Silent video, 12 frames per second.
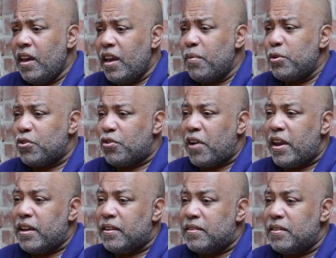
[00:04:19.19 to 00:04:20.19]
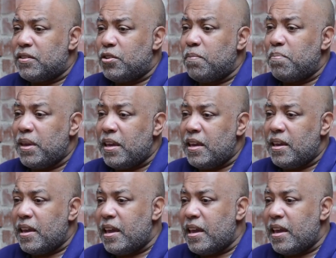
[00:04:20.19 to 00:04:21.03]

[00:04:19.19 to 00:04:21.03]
it was great to be